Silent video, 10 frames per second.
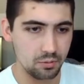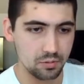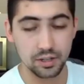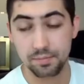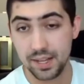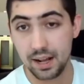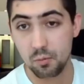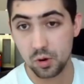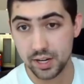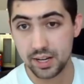or that I'm
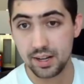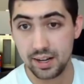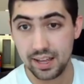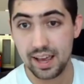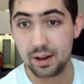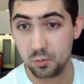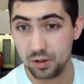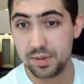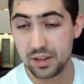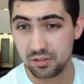working on, and will
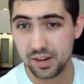be